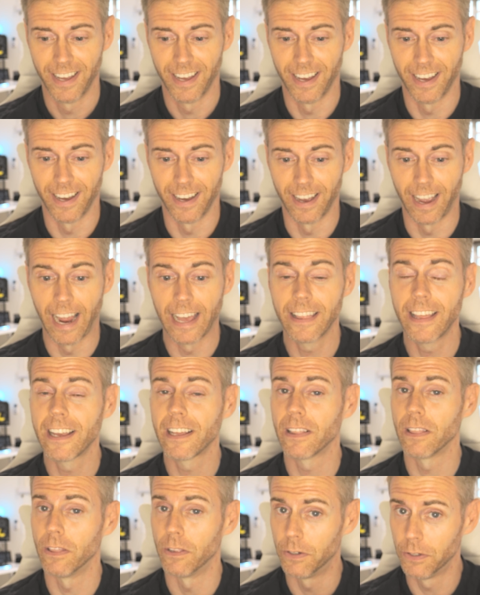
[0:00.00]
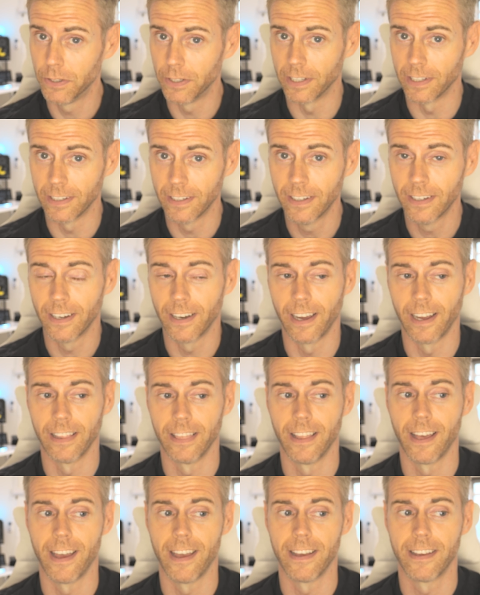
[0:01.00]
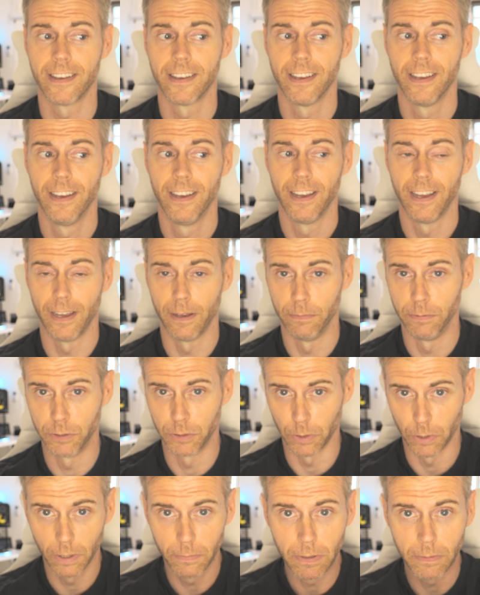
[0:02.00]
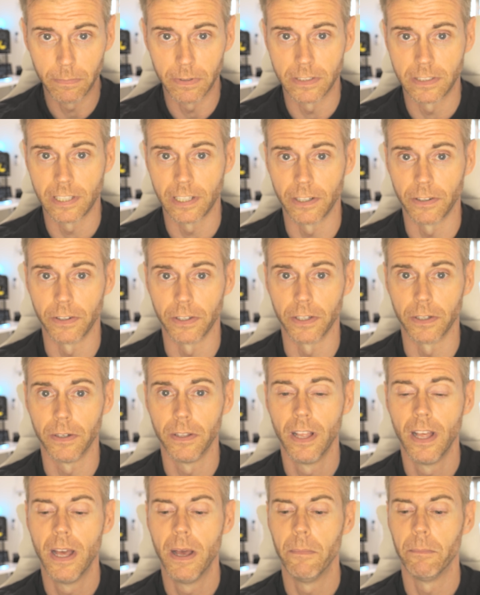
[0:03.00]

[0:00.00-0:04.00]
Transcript: I like learning. I like absorbing material,